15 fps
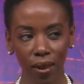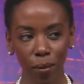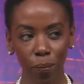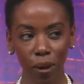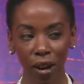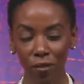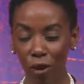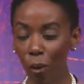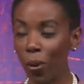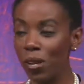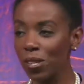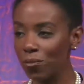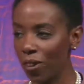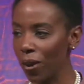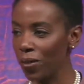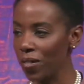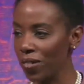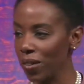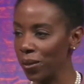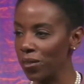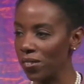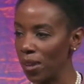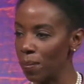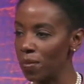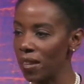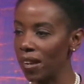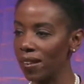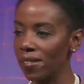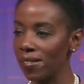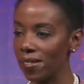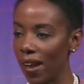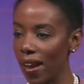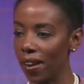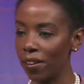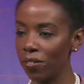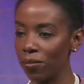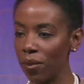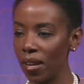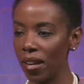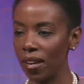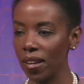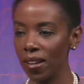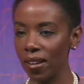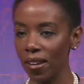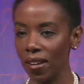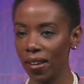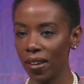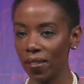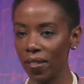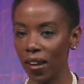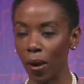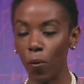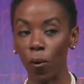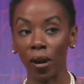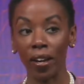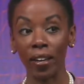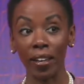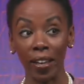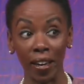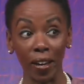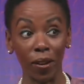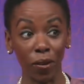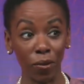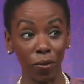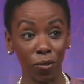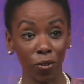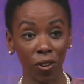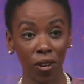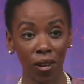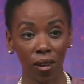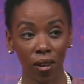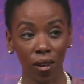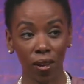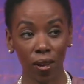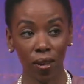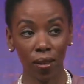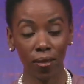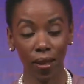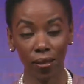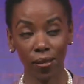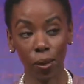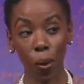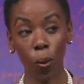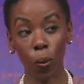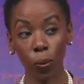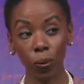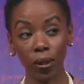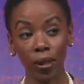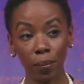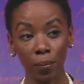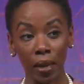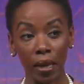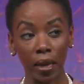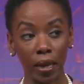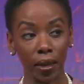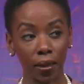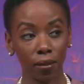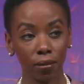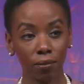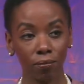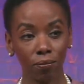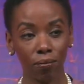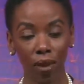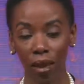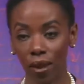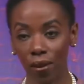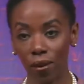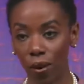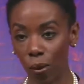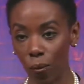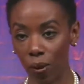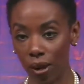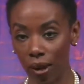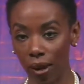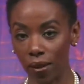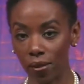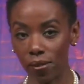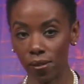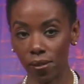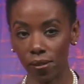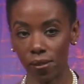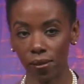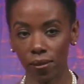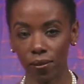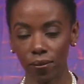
But I've always felt that there's something inside of me that I want to give that's only me and no one else.